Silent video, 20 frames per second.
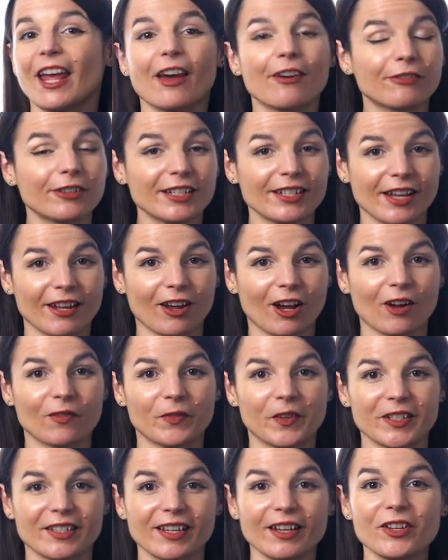everyday
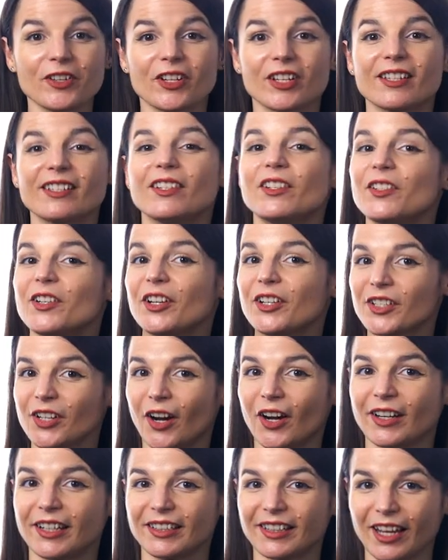conversations in your
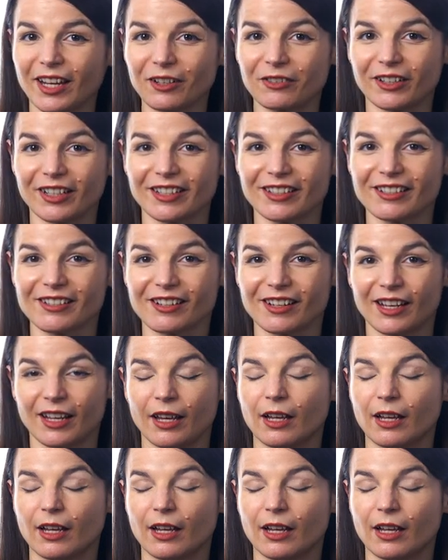target language?